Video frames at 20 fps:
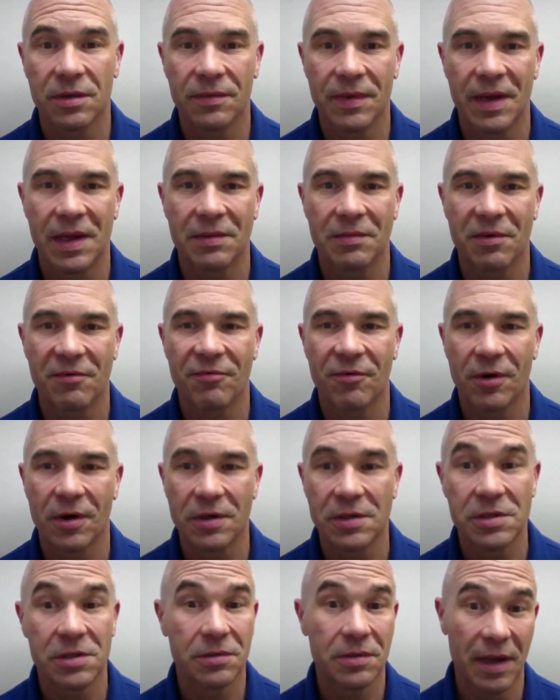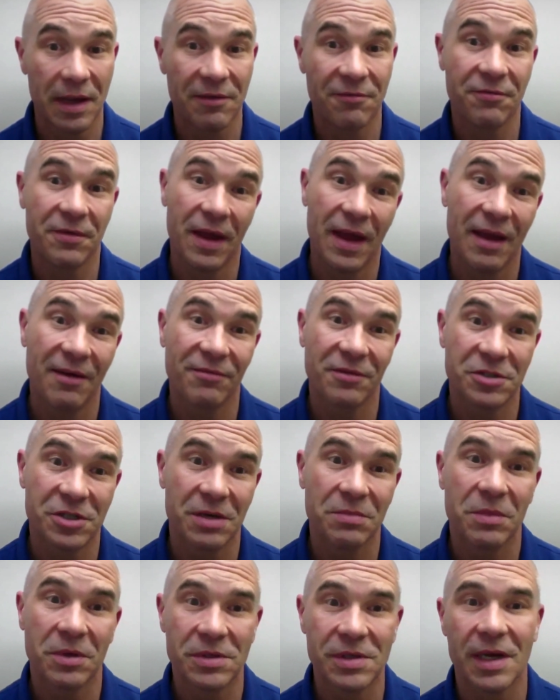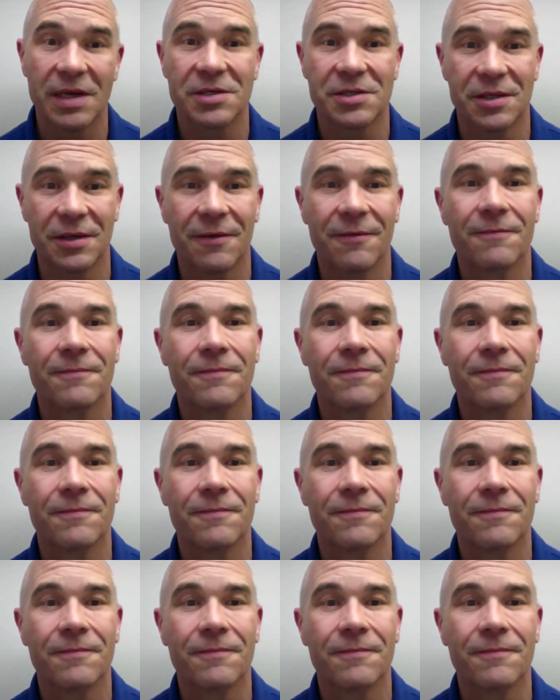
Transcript: we can refer you to if you have the gene mutation.